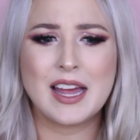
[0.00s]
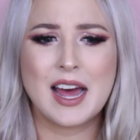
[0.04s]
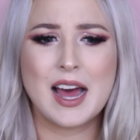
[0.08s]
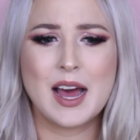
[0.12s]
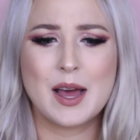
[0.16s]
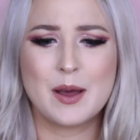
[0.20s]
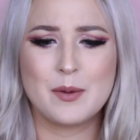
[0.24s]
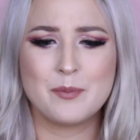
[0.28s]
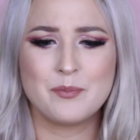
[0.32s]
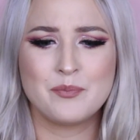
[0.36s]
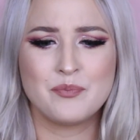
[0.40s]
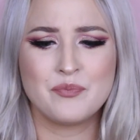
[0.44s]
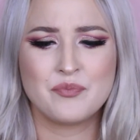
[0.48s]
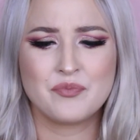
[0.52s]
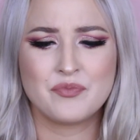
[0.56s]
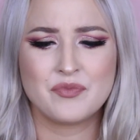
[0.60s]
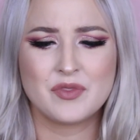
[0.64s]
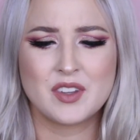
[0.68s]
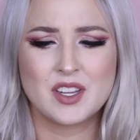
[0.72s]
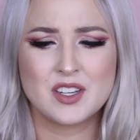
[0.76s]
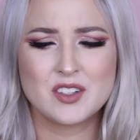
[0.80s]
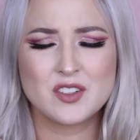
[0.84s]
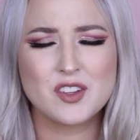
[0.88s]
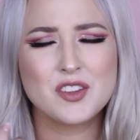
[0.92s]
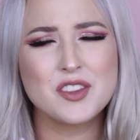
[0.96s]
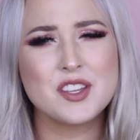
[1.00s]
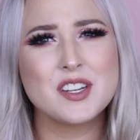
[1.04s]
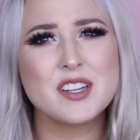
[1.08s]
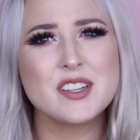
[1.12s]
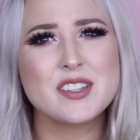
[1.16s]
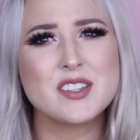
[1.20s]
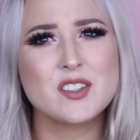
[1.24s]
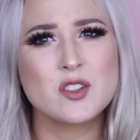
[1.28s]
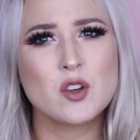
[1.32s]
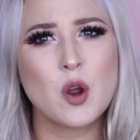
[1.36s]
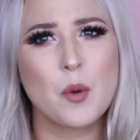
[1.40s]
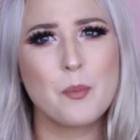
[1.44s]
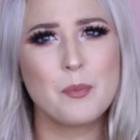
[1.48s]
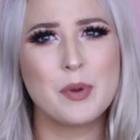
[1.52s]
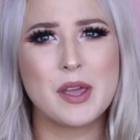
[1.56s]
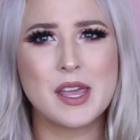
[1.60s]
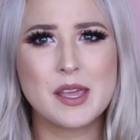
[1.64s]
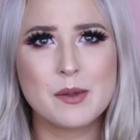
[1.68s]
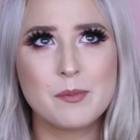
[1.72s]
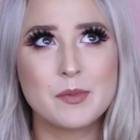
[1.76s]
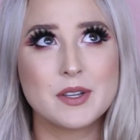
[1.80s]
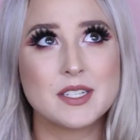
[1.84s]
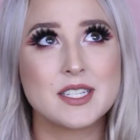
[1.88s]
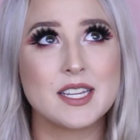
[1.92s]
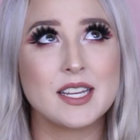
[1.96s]
um, not that it's not
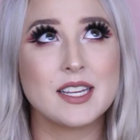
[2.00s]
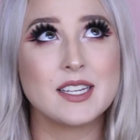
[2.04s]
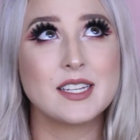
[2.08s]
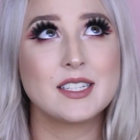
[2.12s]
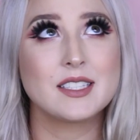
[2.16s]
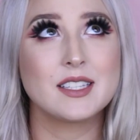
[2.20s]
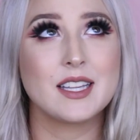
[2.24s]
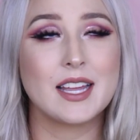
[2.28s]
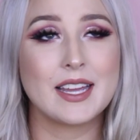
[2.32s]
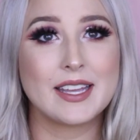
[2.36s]
pigmented,